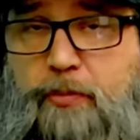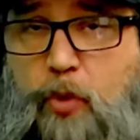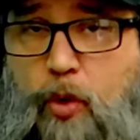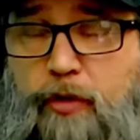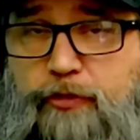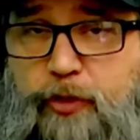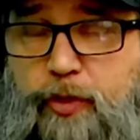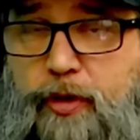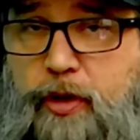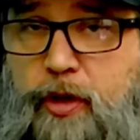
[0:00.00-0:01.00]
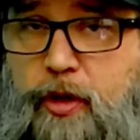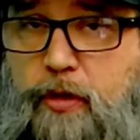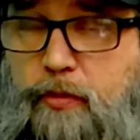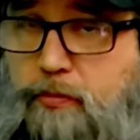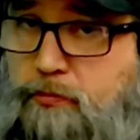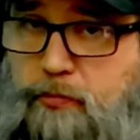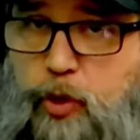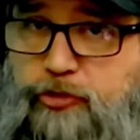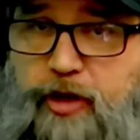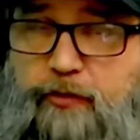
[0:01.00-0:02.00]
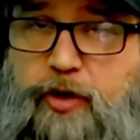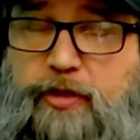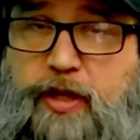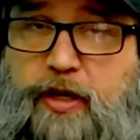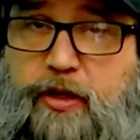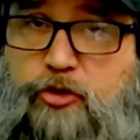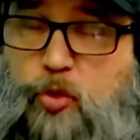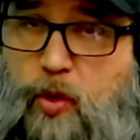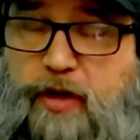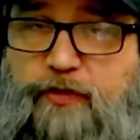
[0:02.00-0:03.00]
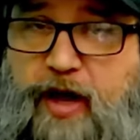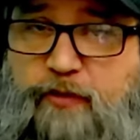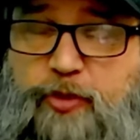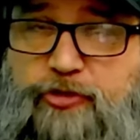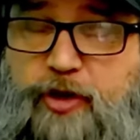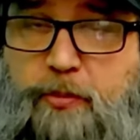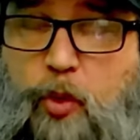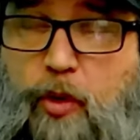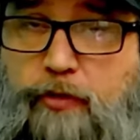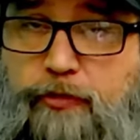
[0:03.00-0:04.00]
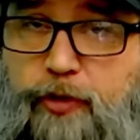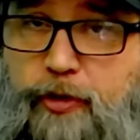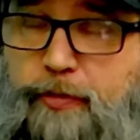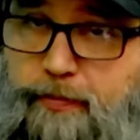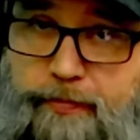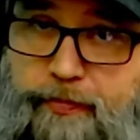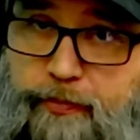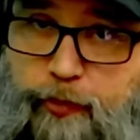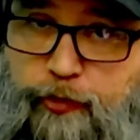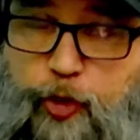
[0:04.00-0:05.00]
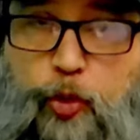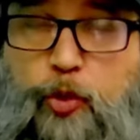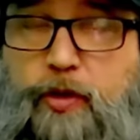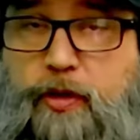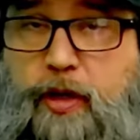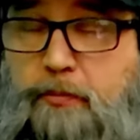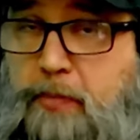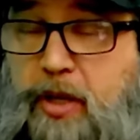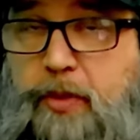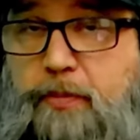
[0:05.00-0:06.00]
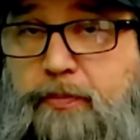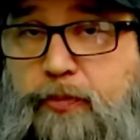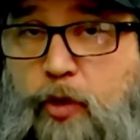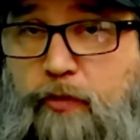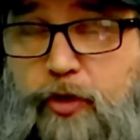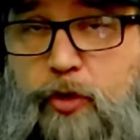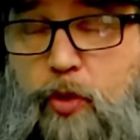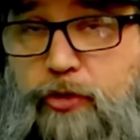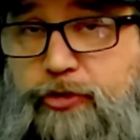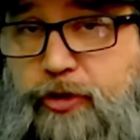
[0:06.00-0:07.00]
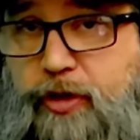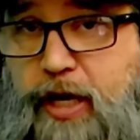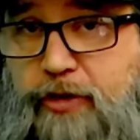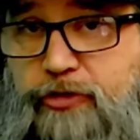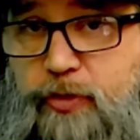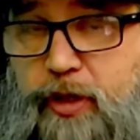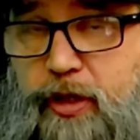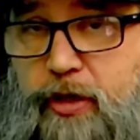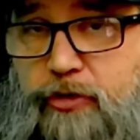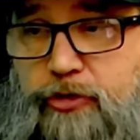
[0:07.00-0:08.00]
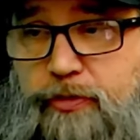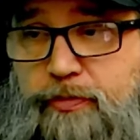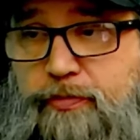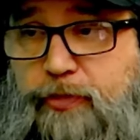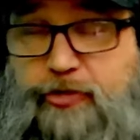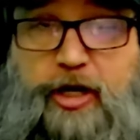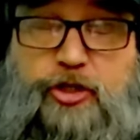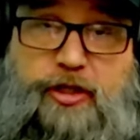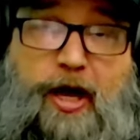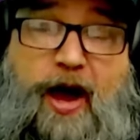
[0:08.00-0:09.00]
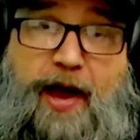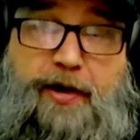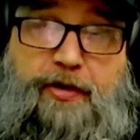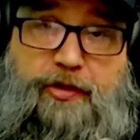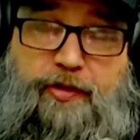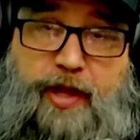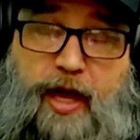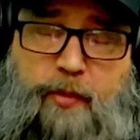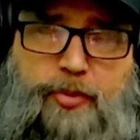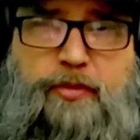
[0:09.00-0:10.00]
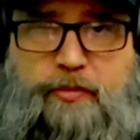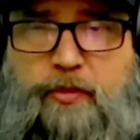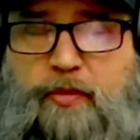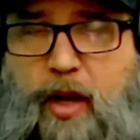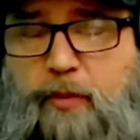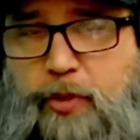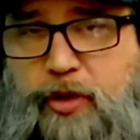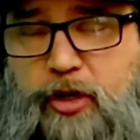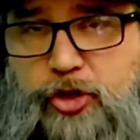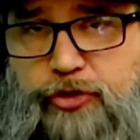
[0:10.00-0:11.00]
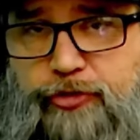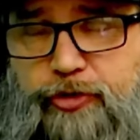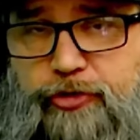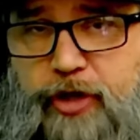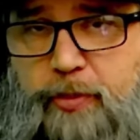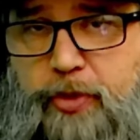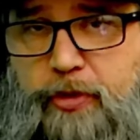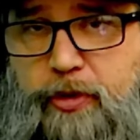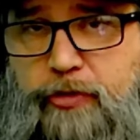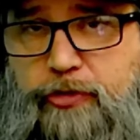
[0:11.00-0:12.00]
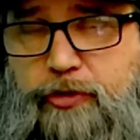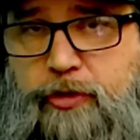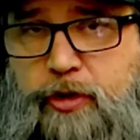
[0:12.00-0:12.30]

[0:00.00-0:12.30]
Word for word: more for most everything and 25% more for food at minimum over the course of the last 3 years? It's actually higher than that, but I'm looking just at staple goods.